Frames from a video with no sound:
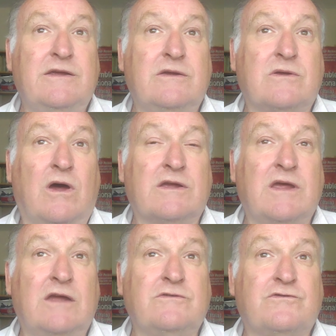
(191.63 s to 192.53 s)
you've got a
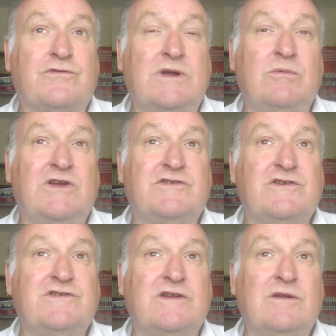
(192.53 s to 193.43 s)
country
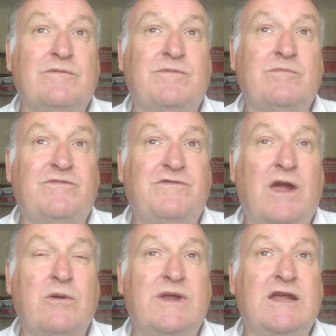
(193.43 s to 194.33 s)
which is in a
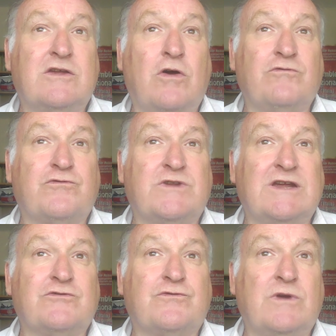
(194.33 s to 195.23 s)
very
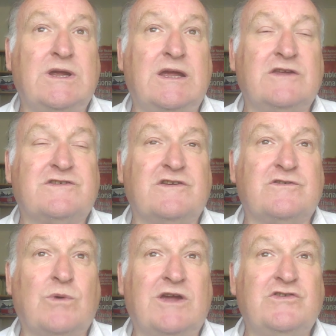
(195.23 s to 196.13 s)
contradictory
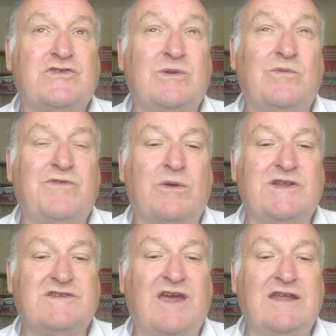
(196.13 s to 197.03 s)
situation,
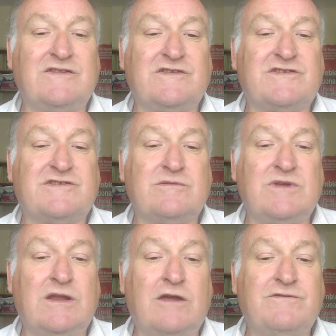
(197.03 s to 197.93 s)
very tense.
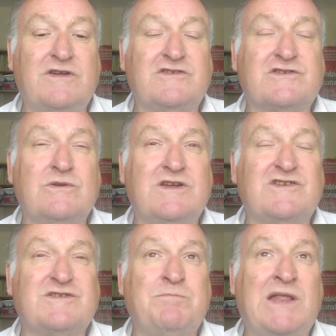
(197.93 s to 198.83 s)
Things could
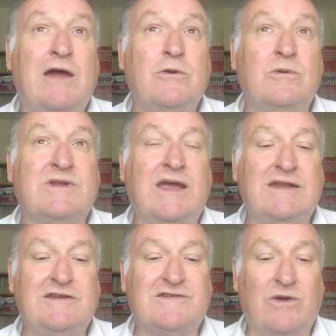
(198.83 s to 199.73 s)
explode
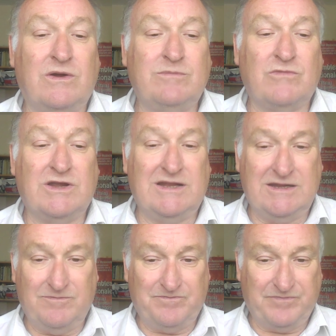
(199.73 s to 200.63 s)
any time,
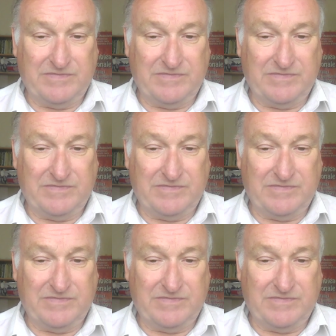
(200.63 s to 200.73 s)
really.